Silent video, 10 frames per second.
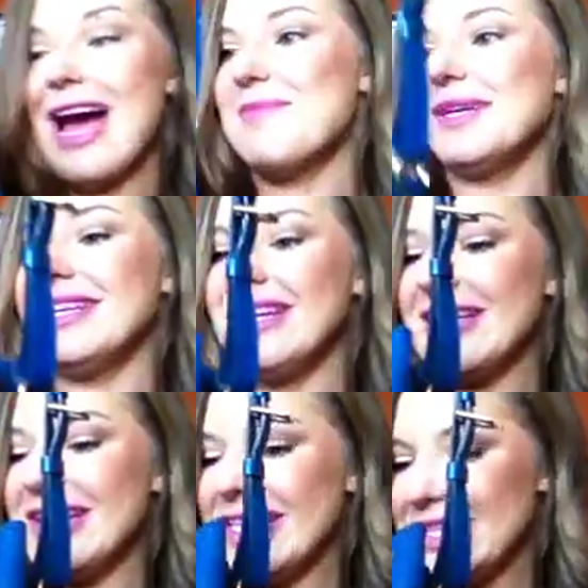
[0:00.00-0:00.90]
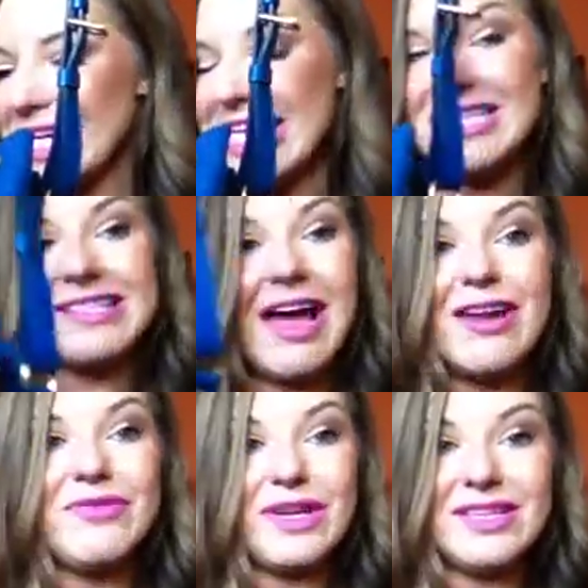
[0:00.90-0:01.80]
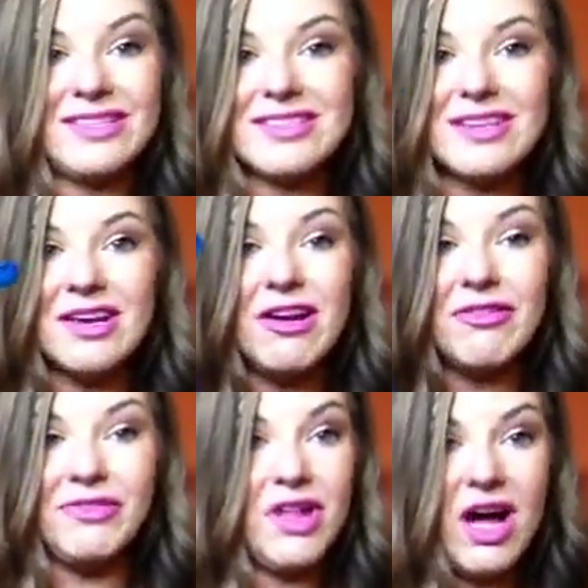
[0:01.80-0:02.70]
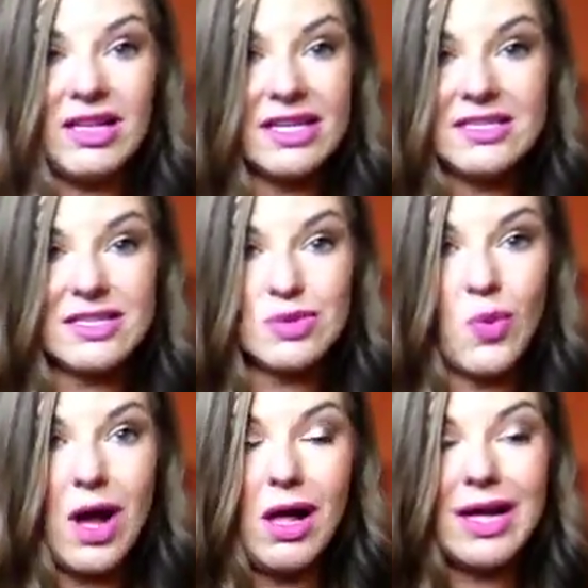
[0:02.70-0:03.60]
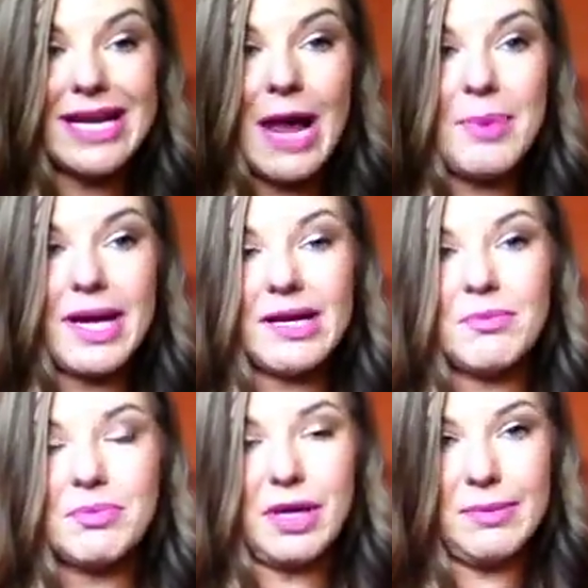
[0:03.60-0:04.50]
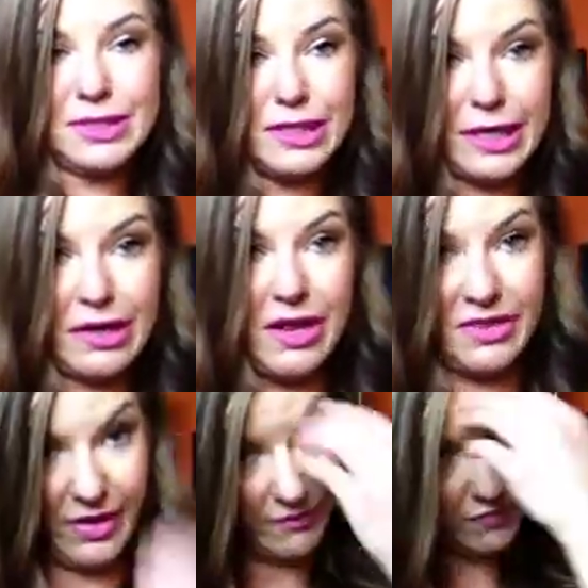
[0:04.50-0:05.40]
I mean, it the inside of it is flawless as well, and I paid pretty much like nothing